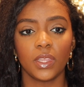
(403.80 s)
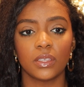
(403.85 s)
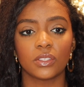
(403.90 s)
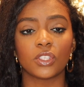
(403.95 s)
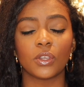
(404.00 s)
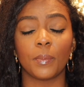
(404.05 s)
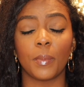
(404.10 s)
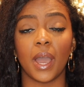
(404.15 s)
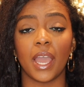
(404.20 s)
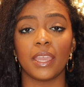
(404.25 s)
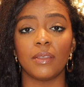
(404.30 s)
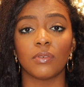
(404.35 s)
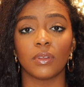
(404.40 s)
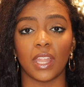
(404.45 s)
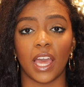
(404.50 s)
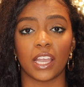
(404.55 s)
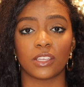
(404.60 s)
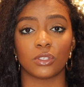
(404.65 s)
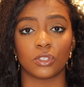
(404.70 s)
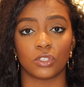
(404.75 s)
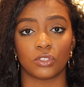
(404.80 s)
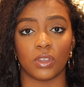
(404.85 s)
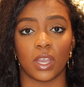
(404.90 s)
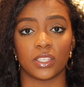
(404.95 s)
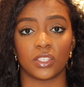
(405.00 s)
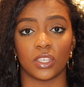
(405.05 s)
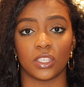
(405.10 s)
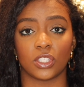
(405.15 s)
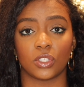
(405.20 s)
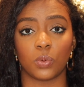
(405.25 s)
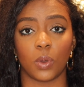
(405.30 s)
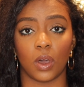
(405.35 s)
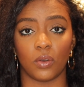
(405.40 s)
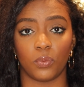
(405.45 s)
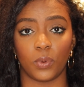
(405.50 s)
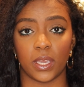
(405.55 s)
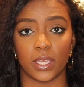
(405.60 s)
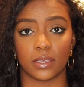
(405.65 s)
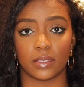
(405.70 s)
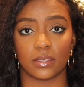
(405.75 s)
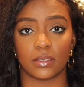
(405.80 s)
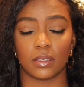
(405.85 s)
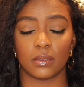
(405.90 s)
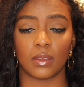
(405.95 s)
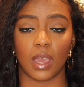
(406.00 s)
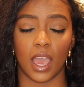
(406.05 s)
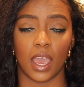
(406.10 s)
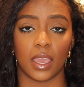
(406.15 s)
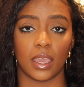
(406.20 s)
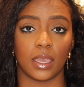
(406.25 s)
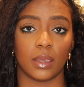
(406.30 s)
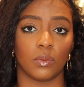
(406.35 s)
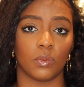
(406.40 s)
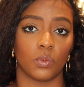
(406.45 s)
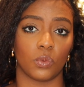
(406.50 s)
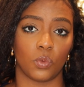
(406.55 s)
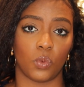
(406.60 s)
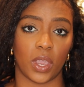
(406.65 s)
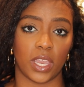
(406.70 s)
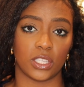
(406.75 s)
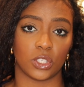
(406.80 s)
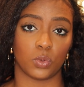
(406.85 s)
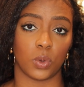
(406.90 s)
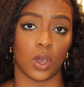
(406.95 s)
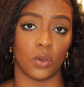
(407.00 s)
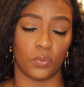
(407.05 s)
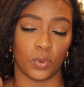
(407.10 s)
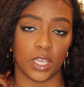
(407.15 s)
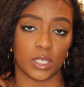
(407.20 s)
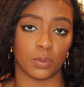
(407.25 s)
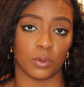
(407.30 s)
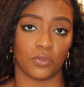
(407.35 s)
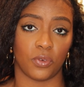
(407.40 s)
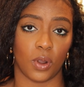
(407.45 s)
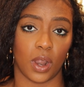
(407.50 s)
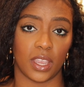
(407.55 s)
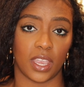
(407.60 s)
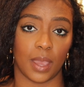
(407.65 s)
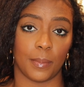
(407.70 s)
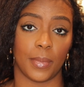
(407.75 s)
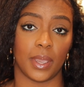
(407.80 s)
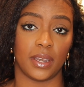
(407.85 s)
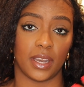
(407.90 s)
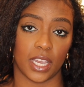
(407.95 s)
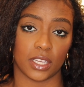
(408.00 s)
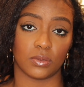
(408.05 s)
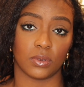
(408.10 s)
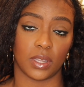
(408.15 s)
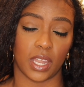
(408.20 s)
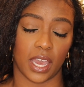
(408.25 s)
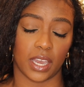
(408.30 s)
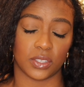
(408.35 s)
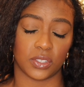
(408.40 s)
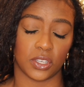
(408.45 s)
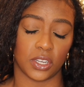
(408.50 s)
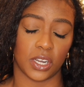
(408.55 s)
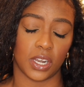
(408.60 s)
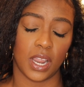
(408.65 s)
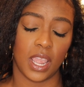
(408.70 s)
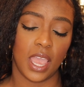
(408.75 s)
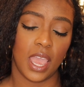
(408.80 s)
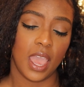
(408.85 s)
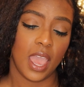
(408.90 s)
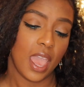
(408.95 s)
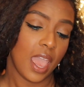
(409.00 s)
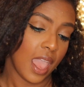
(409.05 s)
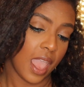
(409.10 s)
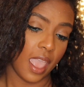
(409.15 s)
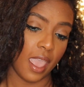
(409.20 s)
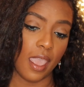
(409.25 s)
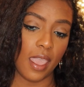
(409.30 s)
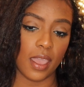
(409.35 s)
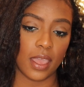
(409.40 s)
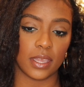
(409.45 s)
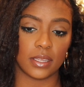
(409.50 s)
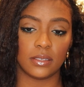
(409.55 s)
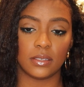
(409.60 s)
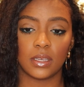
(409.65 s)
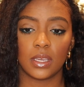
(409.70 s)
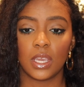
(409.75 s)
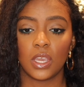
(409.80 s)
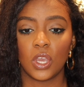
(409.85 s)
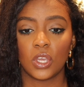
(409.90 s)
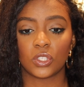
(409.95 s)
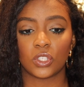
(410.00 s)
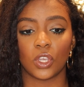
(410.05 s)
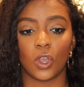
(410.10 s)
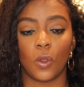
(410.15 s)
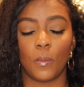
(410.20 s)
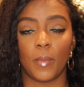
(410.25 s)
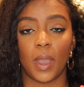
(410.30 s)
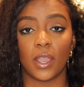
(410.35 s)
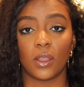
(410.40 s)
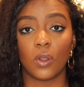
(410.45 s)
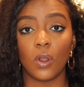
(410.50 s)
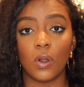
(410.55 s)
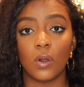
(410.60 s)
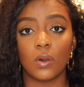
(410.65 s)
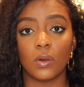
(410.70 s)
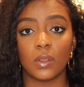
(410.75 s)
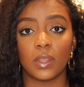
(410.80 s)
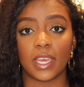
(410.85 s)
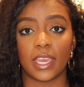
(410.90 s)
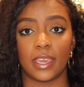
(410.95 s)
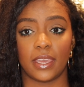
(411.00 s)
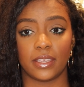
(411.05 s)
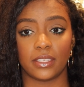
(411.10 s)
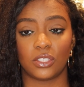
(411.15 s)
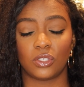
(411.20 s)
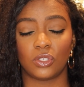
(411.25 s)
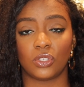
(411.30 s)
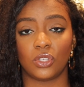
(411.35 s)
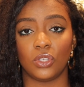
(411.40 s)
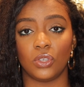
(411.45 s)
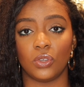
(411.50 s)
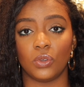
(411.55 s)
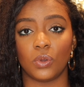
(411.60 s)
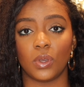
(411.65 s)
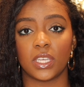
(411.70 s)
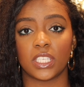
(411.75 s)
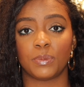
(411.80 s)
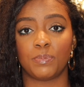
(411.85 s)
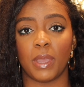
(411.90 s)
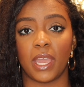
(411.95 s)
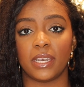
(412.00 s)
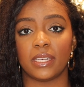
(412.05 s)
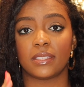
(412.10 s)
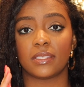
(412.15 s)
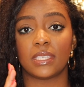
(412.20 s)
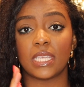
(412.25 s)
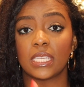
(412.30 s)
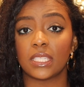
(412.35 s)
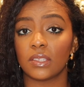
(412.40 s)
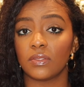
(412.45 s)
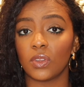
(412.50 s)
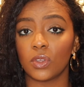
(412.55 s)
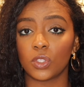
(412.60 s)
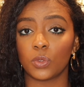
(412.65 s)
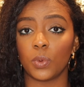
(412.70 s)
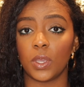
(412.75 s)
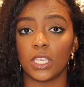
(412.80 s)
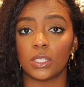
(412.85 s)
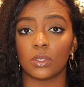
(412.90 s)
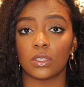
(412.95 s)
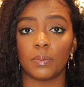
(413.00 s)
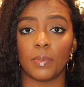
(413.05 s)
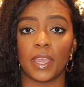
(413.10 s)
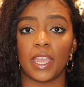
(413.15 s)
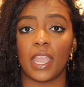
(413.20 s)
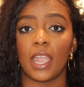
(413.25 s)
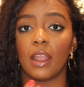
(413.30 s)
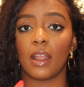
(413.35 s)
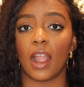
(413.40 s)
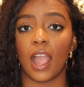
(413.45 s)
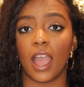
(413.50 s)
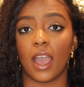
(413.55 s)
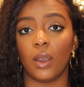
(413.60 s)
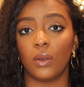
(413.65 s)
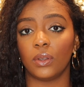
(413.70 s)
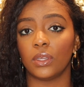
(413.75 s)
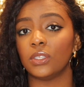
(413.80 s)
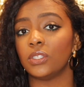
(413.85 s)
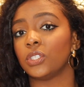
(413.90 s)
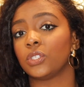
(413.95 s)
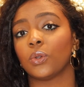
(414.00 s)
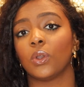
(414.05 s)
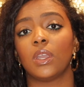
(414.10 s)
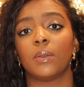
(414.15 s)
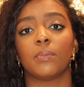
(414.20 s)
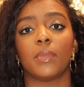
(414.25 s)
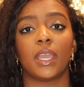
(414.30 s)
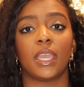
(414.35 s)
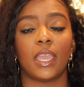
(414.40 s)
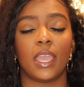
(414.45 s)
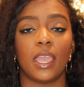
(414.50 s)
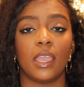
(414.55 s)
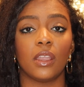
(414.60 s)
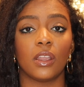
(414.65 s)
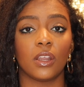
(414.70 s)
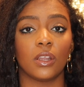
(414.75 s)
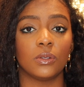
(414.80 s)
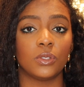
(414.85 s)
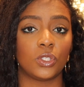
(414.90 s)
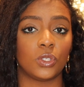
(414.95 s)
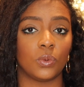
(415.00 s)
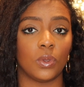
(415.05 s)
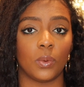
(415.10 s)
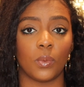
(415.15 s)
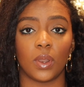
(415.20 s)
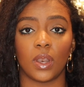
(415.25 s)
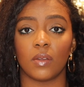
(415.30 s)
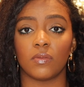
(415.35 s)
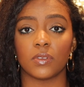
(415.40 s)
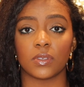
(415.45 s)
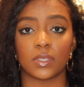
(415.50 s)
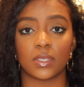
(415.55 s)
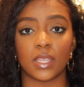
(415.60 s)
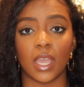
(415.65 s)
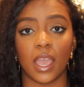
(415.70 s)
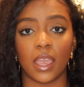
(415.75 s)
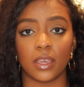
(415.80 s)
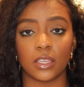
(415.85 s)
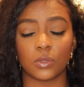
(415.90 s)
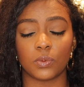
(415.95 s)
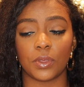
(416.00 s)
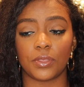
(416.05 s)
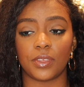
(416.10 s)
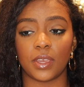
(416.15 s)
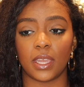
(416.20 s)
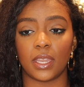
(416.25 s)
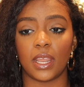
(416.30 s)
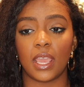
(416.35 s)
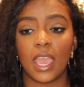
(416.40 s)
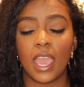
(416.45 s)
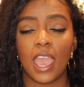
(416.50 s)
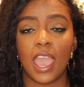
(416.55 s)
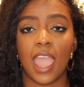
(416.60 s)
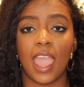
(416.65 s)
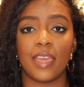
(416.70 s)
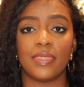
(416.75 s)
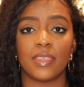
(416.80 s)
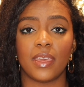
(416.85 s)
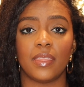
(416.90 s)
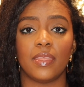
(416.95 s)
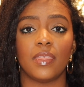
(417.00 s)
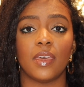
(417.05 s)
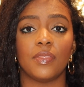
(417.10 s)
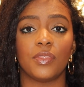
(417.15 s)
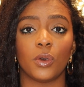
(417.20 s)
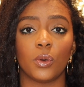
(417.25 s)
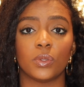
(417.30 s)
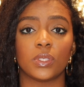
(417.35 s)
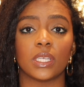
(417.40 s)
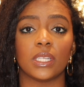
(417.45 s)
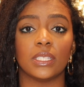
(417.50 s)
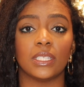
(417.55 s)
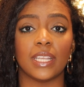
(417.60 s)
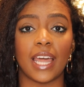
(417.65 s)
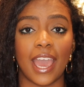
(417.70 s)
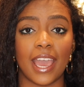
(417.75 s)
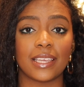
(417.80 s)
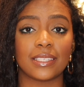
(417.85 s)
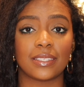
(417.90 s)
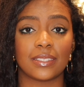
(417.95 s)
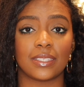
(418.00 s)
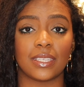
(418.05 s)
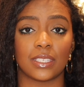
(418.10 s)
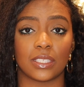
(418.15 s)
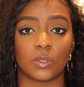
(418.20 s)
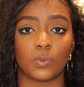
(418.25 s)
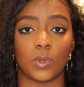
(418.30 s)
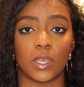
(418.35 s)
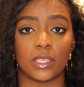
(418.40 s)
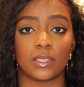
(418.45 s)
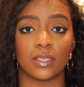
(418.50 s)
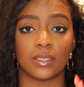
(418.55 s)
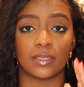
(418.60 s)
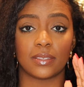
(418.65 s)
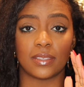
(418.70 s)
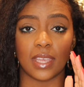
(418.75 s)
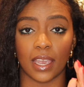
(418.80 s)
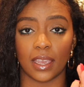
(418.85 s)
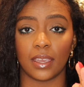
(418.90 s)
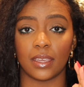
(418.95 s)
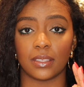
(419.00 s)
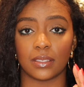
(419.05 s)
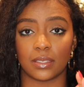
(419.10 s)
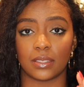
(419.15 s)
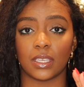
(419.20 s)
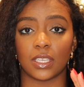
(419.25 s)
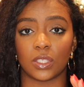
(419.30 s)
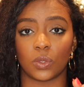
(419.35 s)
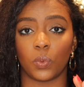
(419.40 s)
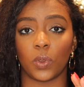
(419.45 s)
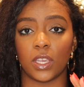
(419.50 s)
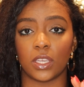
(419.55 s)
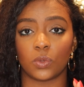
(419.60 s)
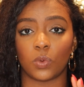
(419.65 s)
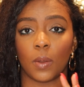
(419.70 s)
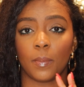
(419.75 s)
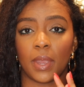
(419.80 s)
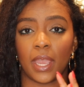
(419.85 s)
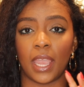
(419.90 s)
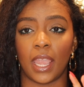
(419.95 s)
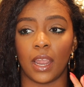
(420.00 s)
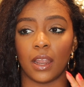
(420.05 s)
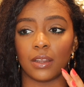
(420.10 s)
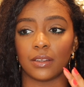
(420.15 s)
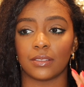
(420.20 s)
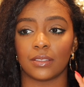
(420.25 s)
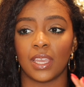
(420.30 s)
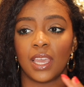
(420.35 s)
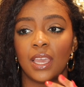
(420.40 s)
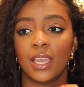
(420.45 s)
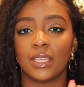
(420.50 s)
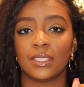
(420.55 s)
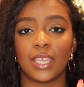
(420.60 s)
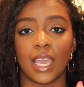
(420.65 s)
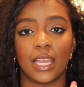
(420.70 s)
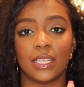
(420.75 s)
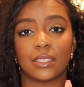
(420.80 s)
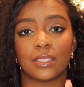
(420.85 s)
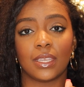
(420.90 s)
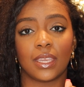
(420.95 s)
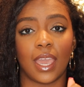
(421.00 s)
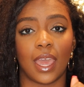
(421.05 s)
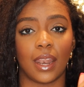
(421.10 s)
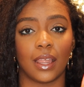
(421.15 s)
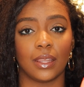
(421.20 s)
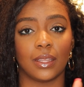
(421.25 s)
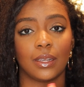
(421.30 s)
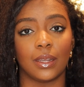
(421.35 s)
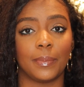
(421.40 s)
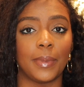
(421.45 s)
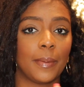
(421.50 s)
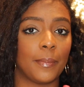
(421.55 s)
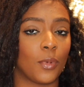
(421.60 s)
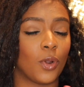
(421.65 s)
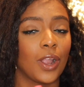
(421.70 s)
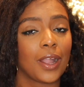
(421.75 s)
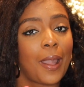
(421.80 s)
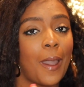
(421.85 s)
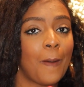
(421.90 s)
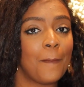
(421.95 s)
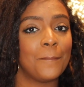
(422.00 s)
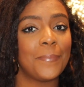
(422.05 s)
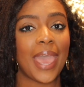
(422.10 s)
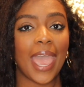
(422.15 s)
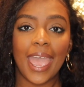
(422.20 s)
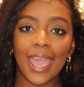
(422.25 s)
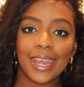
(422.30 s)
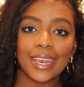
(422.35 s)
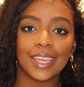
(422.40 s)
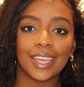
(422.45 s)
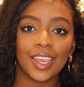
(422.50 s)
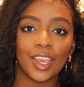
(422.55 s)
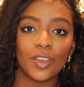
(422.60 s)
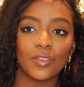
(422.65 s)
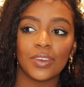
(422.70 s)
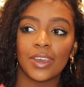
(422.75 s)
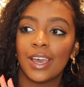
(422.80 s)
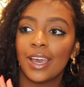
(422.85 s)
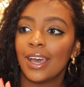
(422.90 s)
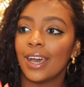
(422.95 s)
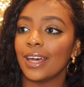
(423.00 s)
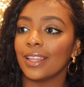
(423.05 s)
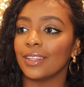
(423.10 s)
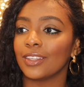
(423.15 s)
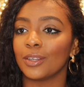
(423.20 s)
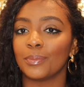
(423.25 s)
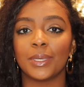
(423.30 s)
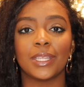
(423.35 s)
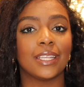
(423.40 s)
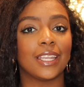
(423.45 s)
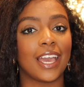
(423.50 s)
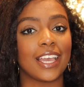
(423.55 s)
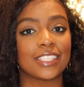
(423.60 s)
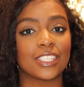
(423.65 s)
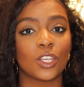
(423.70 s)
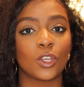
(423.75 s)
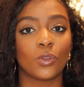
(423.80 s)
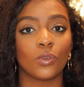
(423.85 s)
so my relaxer stretch is 12 weeks. I wait 12 weeks before I get my next relaxer. And so my goal is to spend 6 of those weeks with my hair out, enjoying my hair, doing whatever styles with it. And then those last 6 weeks, the second 6 weeks where my hair tends to get a little bit more combative, a little bit less